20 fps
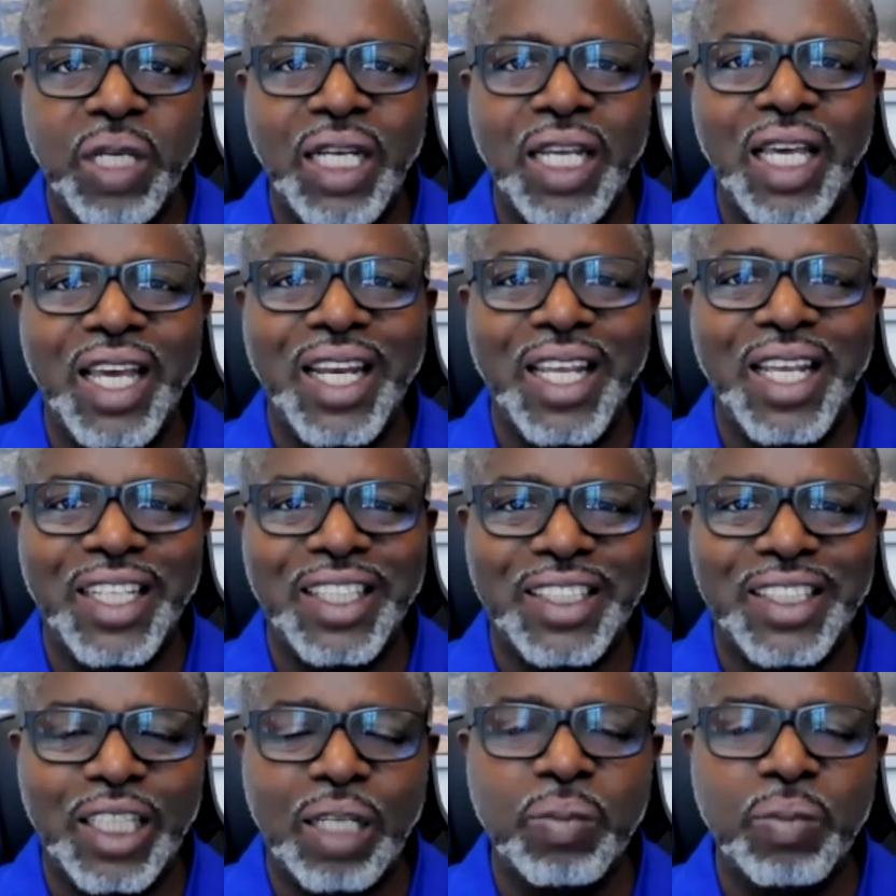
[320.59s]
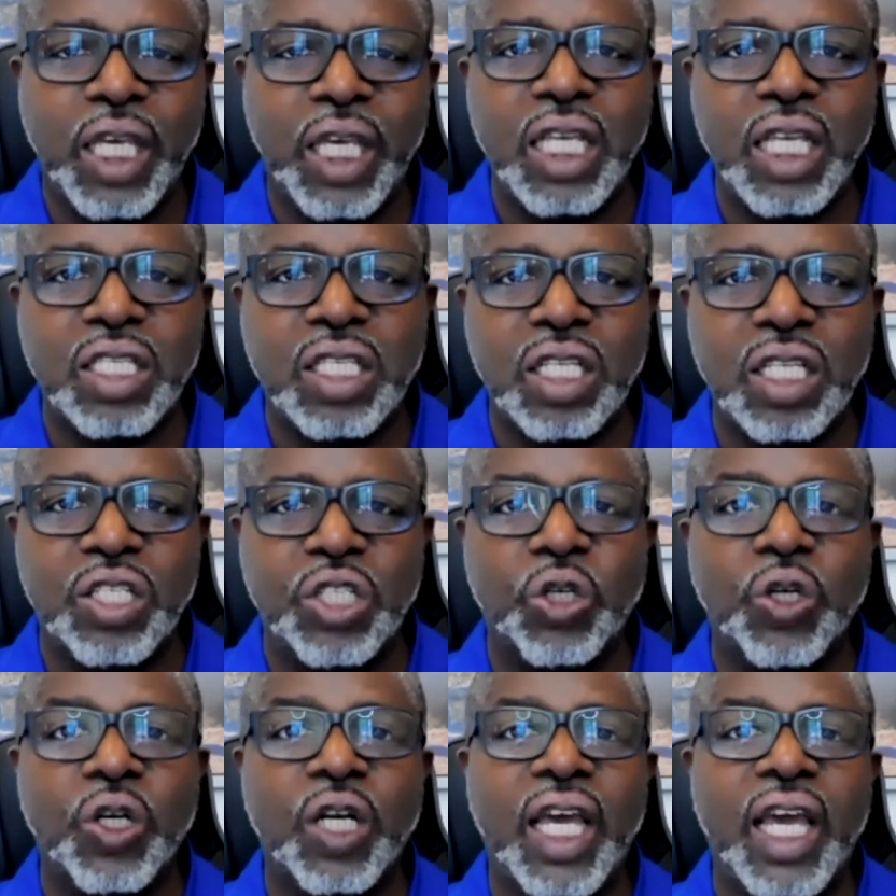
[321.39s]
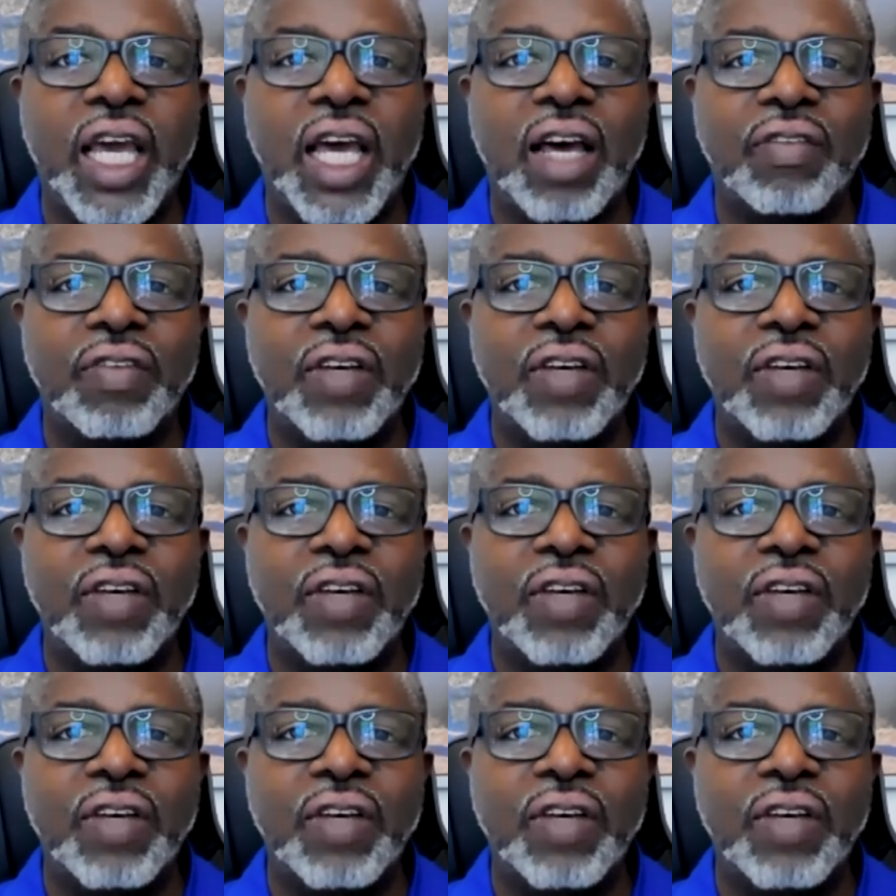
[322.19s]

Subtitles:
and in some cases, you're going to have